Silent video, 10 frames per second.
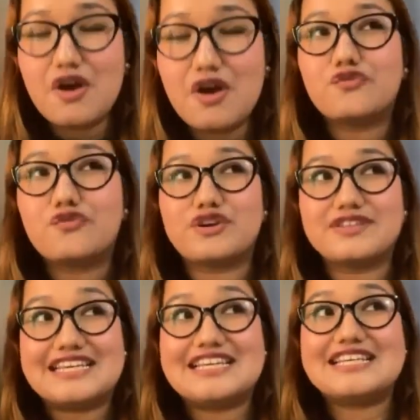for
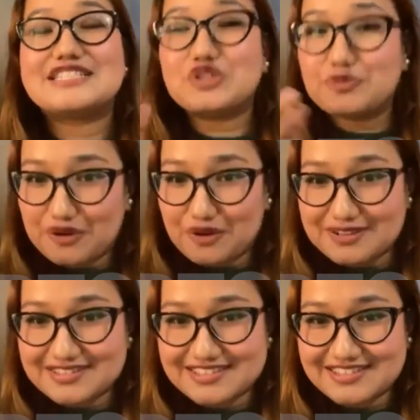the
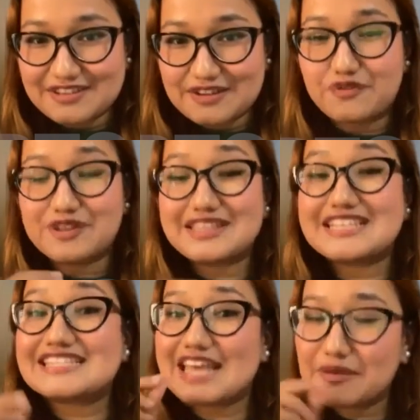tuberculosis, for the
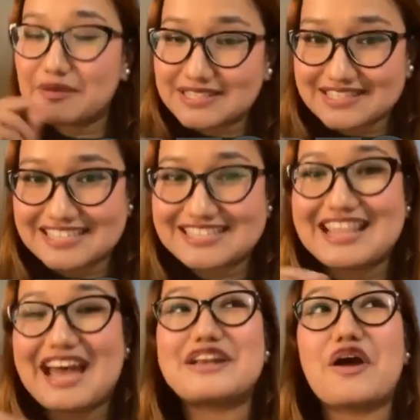same disease
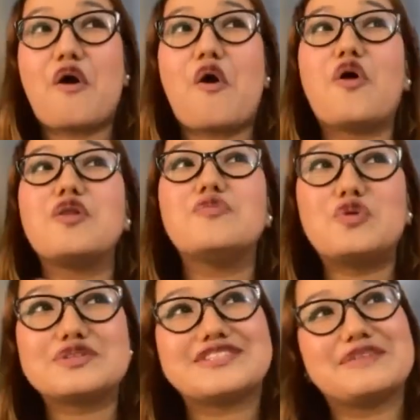that
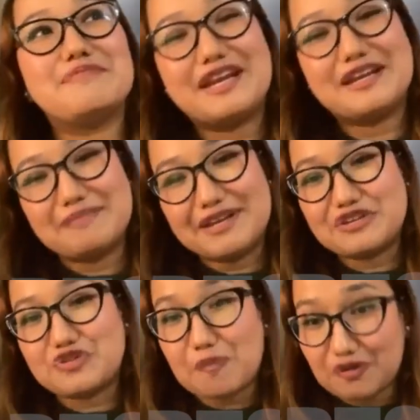almost made me
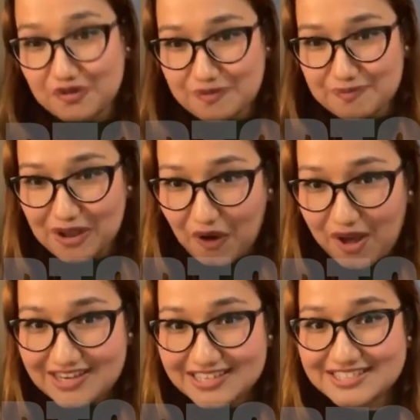drop off of my
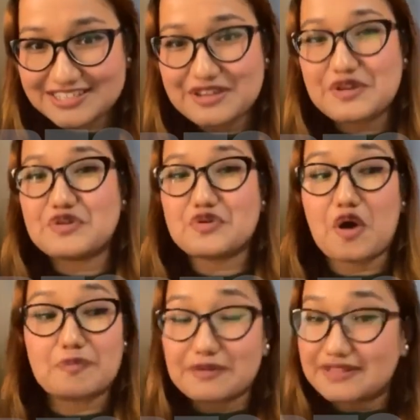college,
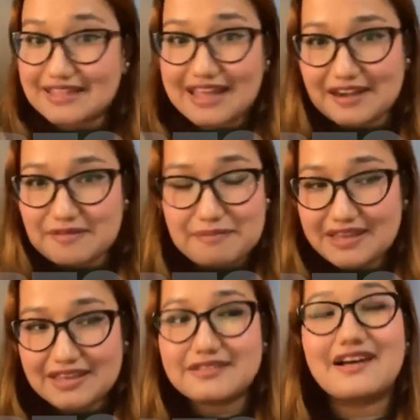drop that
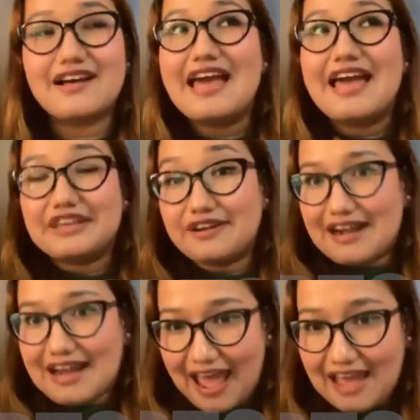making the year
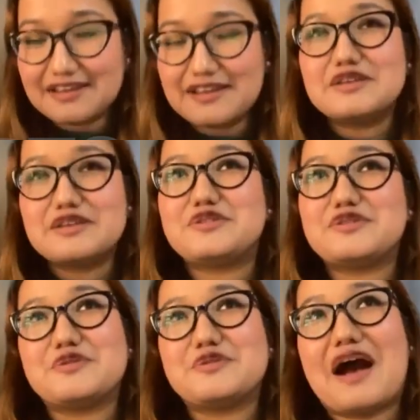lag.
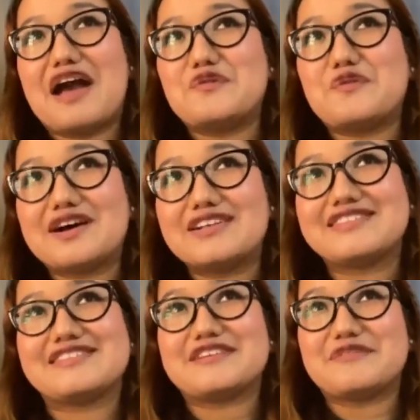So I
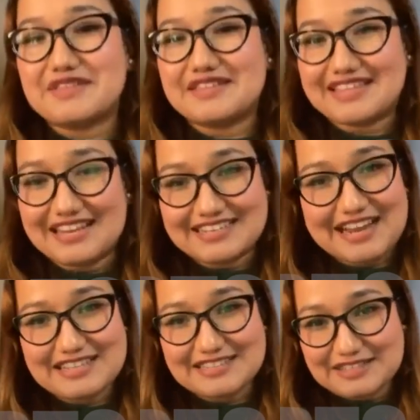was selected
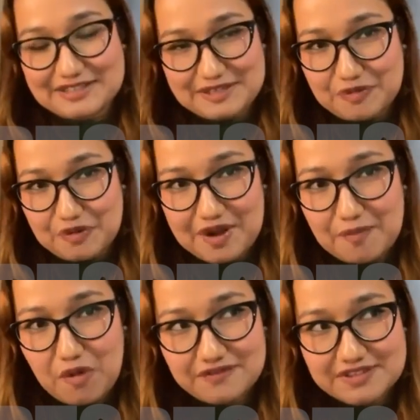as a district program
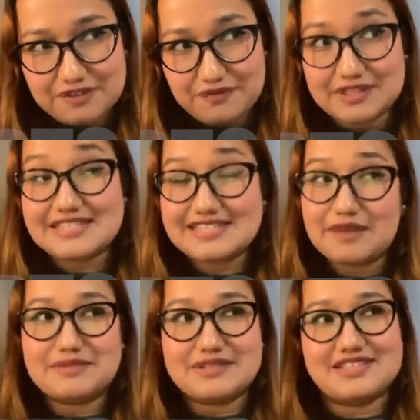officer for the same
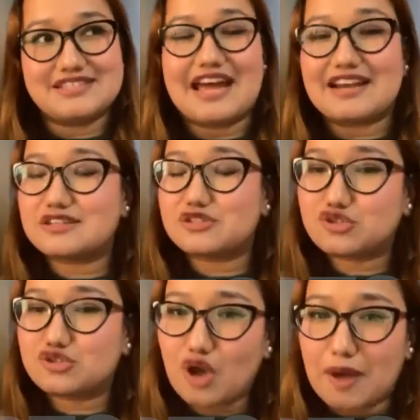disease that
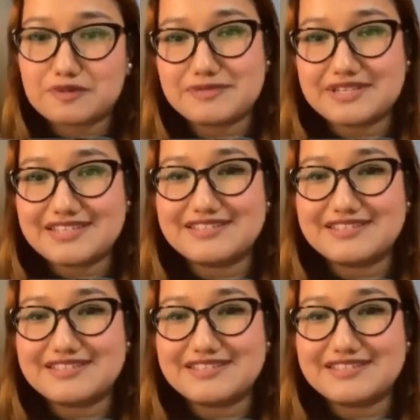stopped me